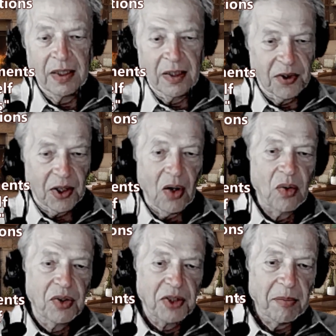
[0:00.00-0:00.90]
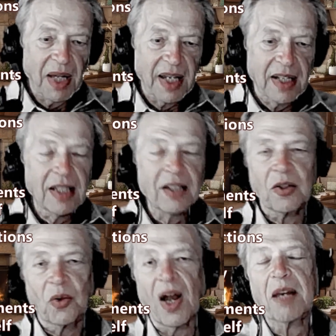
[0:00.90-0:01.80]
So somebody needs to
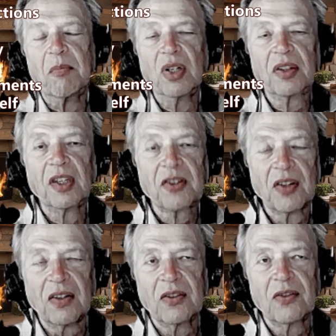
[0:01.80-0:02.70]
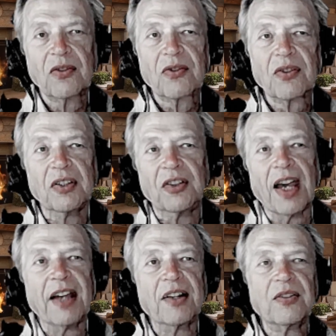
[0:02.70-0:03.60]
write a book that says,
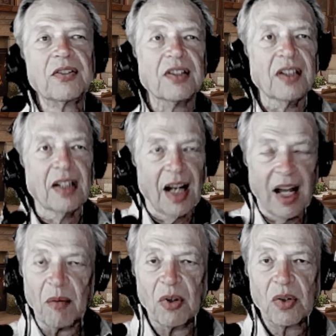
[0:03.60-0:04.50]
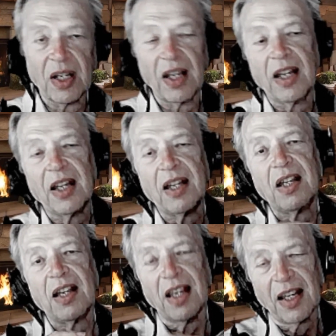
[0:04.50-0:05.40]
entitled, I'm
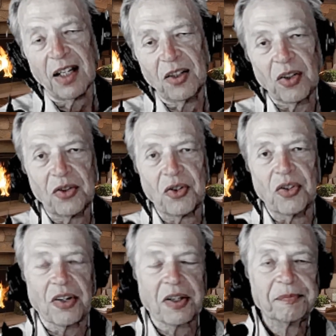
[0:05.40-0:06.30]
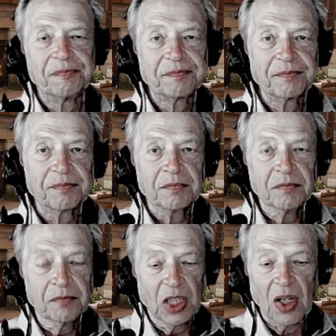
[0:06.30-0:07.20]
okay and you're a jerk.
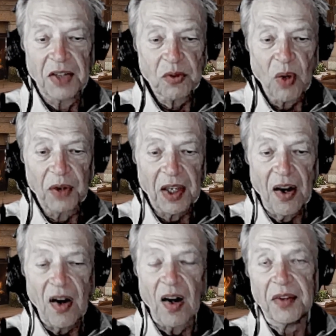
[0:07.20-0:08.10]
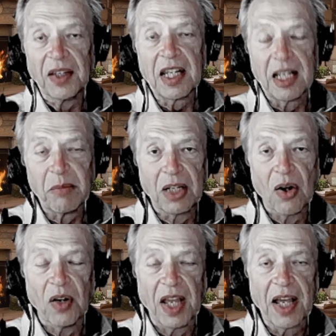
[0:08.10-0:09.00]
Because that's what they are, and they need to be
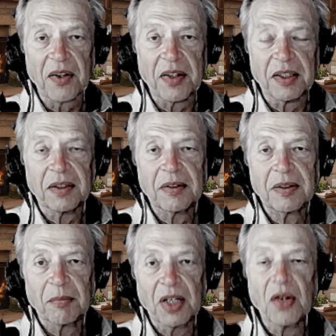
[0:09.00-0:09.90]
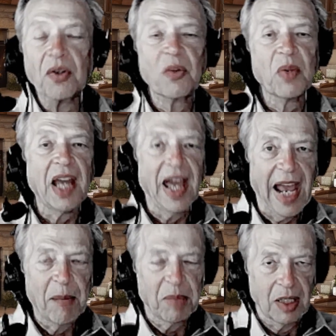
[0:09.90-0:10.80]
called out on it, but only when
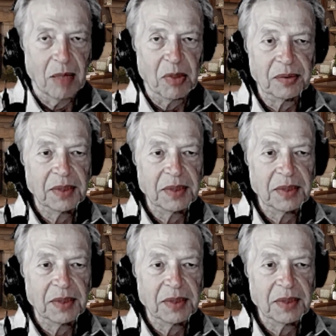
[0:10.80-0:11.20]
applicable.